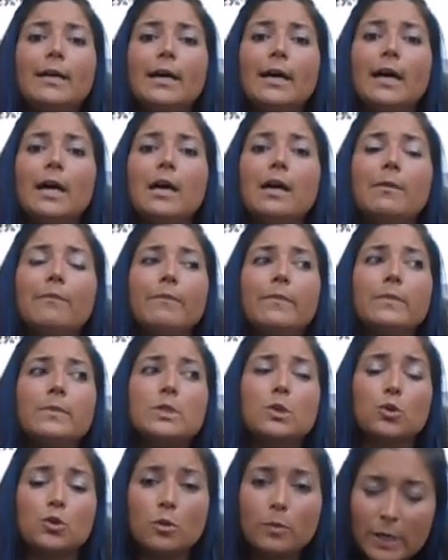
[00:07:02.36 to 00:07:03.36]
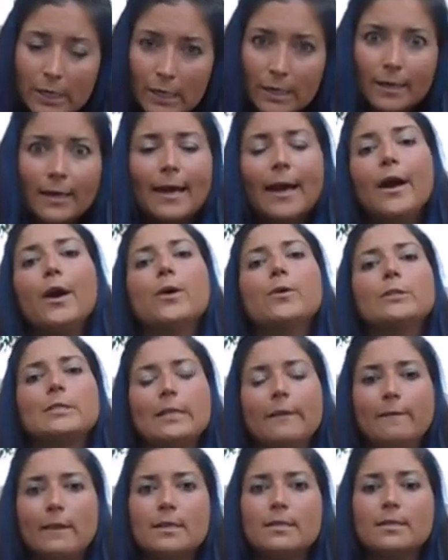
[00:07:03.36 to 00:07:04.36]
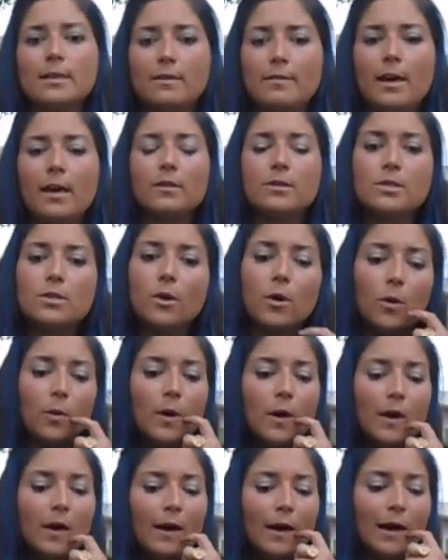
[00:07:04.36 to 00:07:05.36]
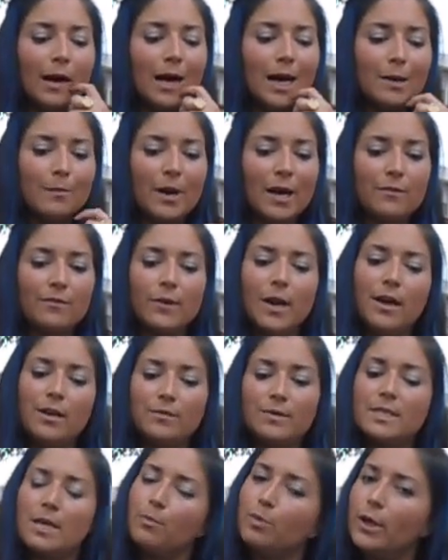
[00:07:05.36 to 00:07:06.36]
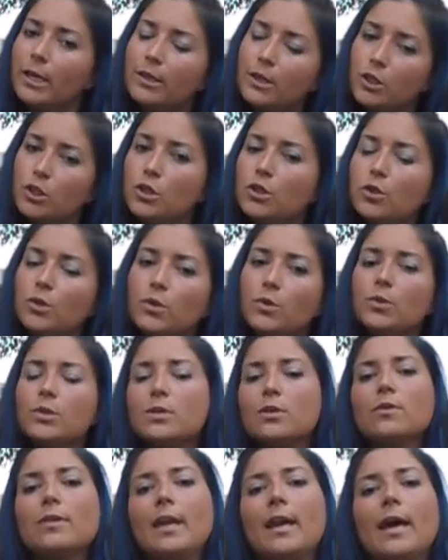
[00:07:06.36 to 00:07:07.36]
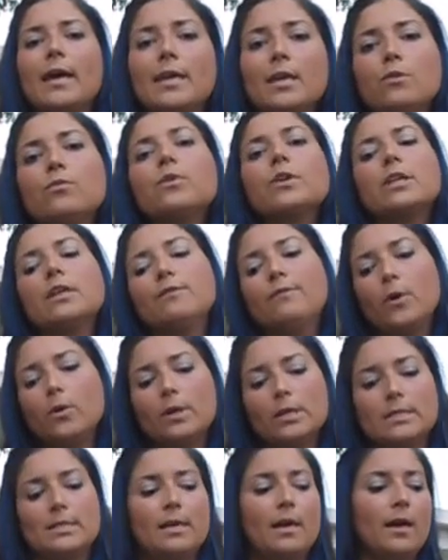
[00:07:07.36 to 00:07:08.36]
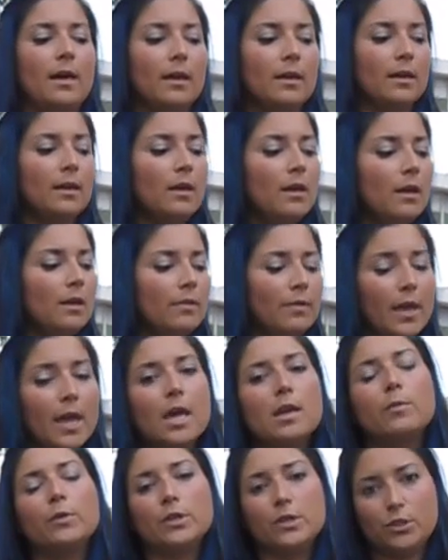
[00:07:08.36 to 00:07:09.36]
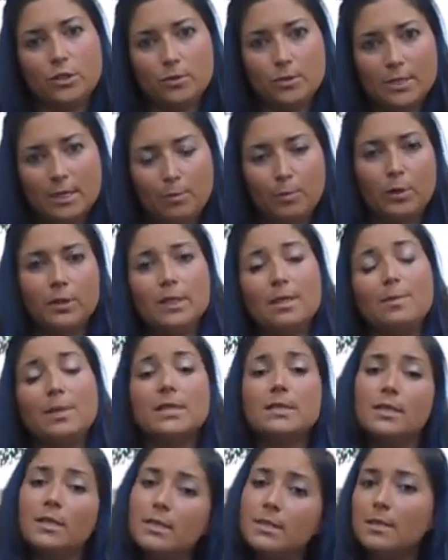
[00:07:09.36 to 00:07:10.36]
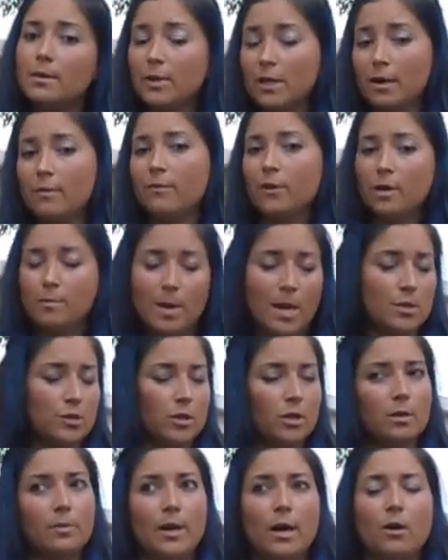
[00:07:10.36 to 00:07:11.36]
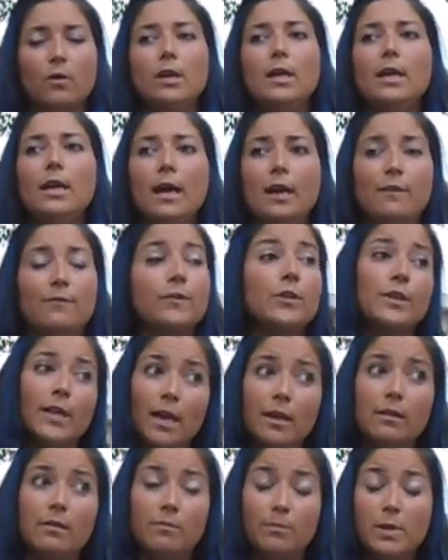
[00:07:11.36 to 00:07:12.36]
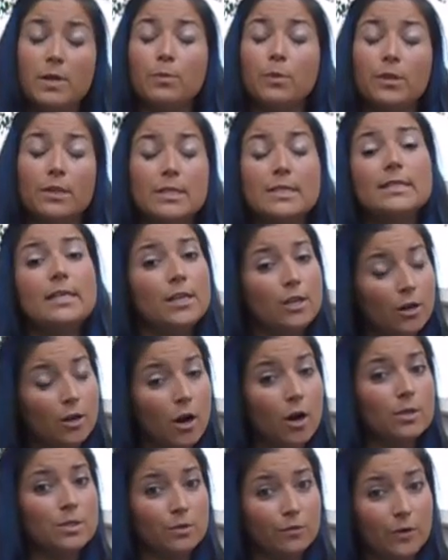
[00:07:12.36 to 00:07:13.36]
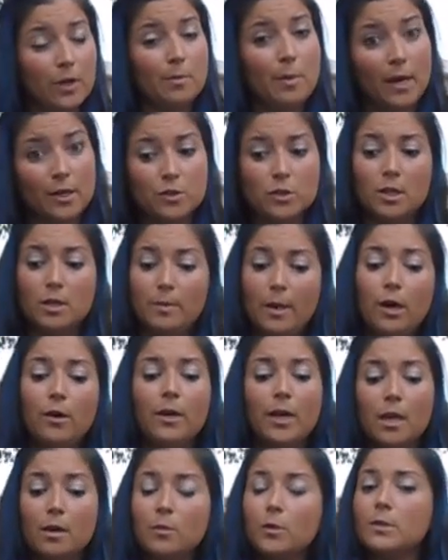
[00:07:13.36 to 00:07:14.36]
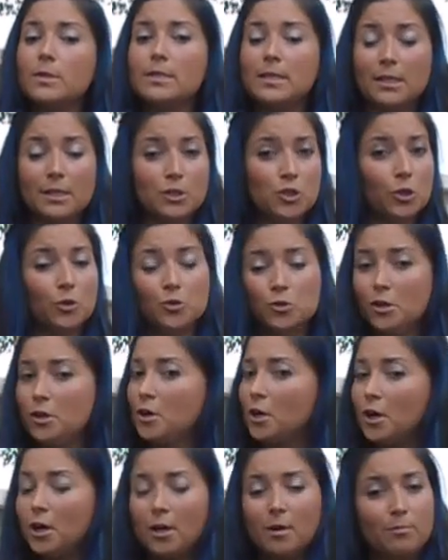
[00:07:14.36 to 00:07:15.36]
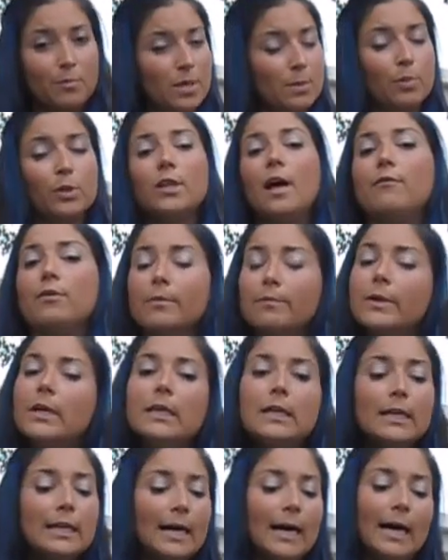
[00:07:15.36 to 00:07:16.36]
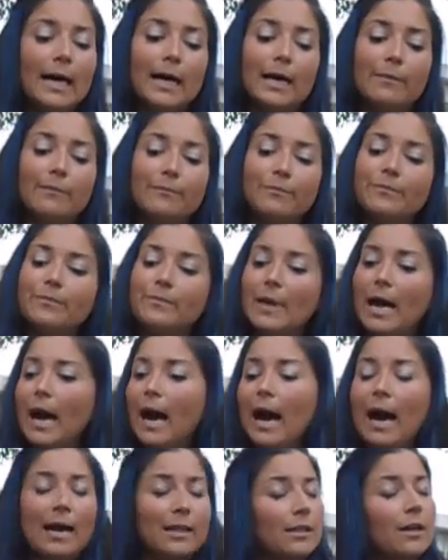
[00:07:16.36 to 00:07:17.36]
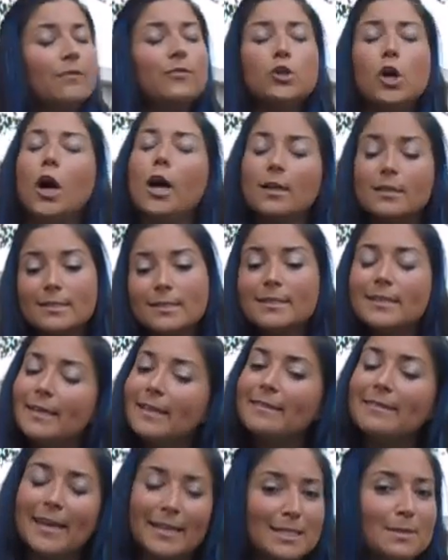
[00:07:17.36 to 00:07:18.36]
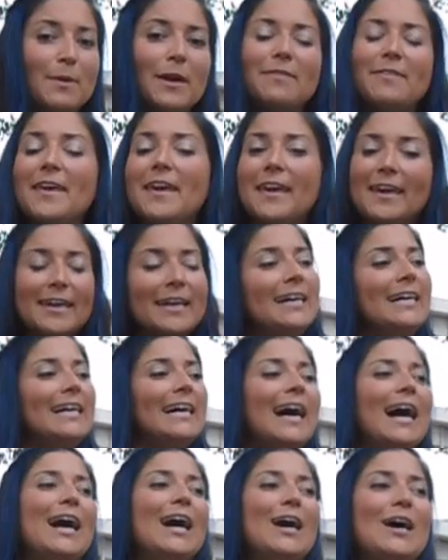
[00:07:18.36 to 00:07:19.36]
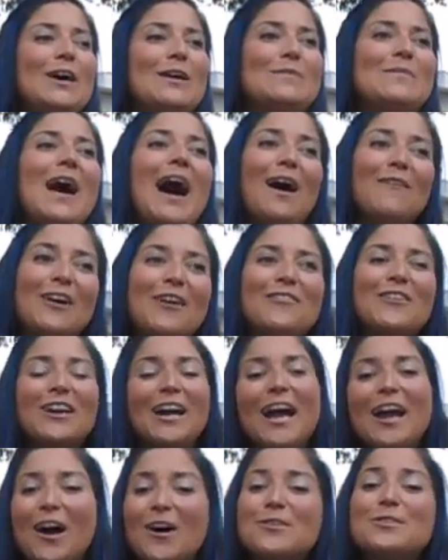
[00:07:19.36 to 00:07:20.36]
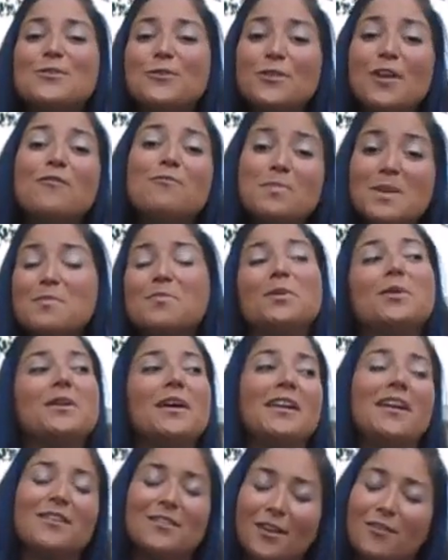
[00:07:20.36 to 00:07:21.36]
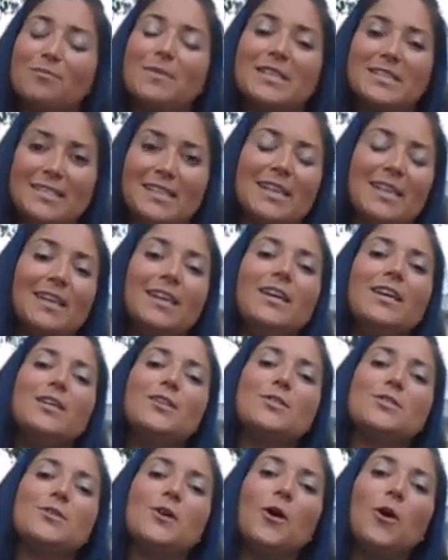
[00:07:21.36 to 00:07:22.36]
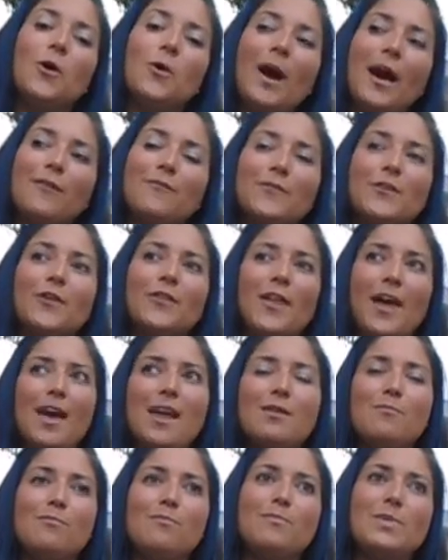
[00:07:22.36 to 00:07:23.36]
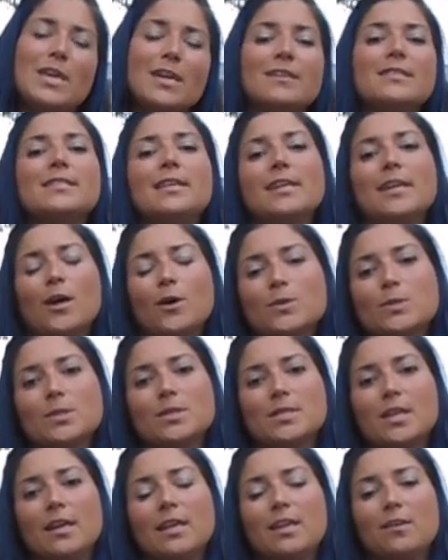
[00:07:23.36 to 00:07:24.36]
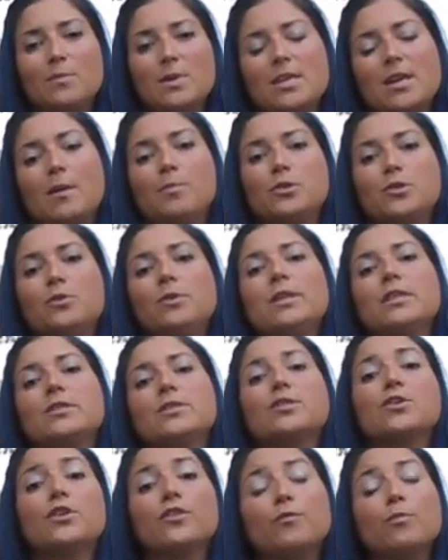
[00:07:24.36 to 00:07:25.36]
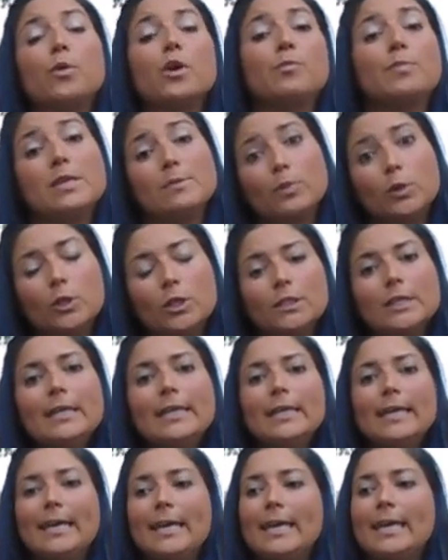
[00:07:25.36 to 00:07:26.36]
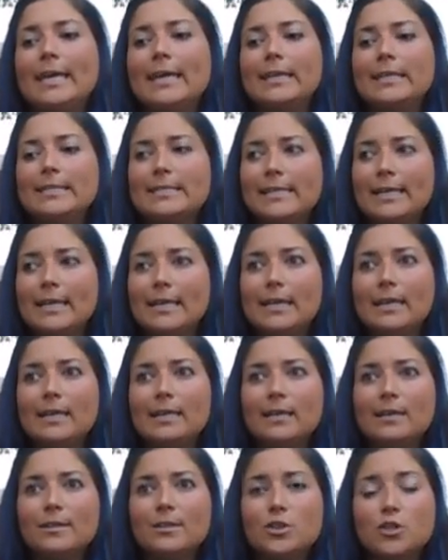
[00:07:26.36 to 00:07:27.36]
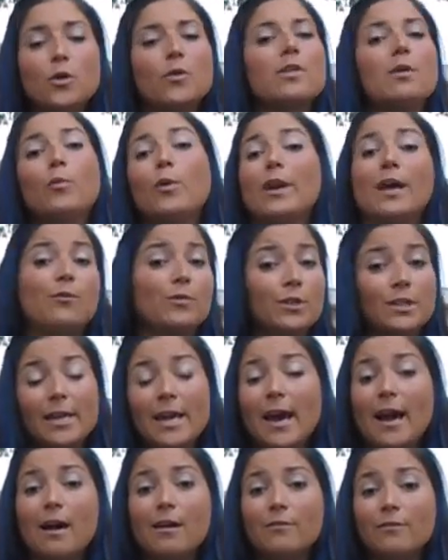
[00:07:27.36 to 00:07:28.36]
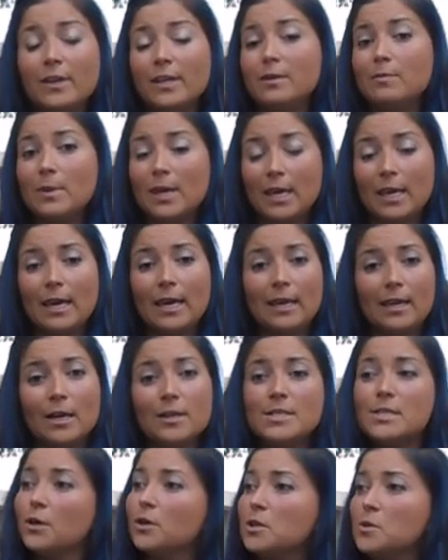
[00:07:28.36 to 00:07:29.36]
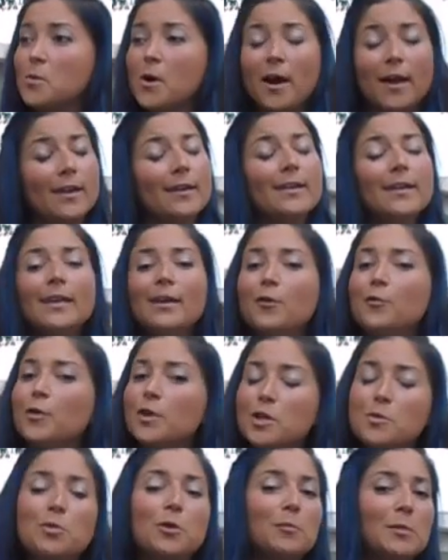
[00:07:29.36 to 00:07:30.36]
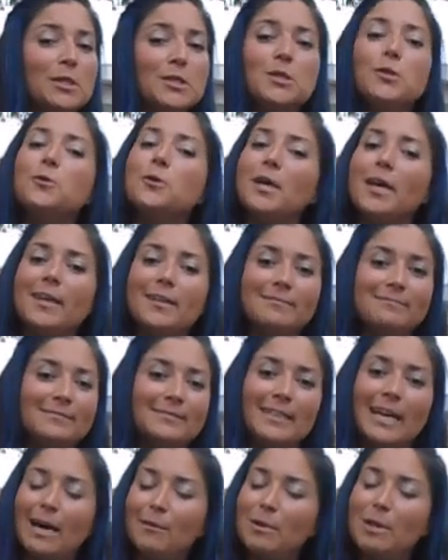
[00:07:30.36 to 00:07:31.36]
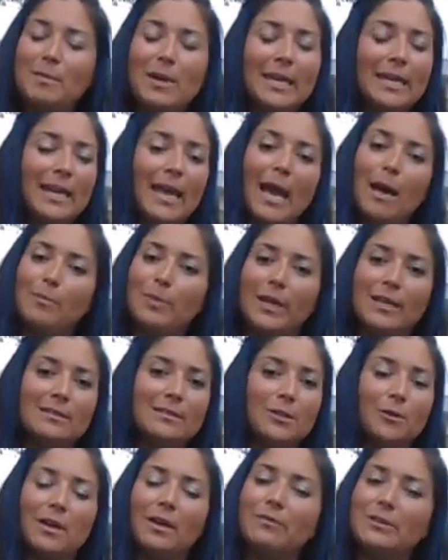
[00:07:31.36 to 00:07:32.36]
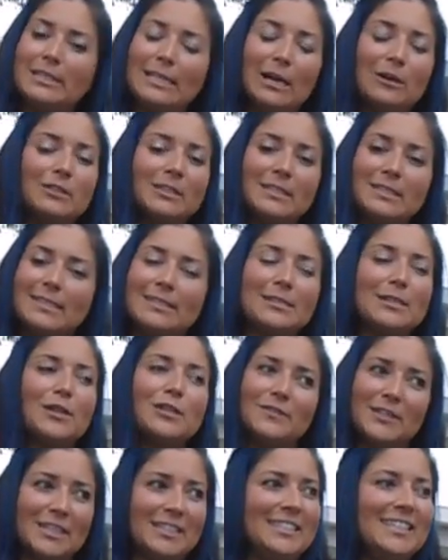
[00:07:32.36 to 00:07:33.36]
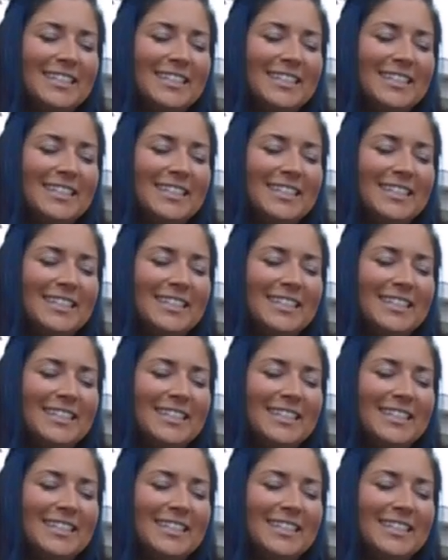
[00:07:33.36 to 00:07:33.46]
um, social media accounts, and things like that. So um, I've kind of separated the two so that I can really focus on the animal issue separately because it is something I'm very passionate about, and I feel a lot of people in the city are also very passionate about. Animals and children Or people love them. Um, I love dogs. That's my thing. Um, however, I also love people and I love my city. So I feel that being on city council is going to give me the opportunity to serve more people and uh, show them what I really have in me. And I'll tell you what, when you put me to it, I'm going to make it happen. Don't ever doubt Alissa Sullivan.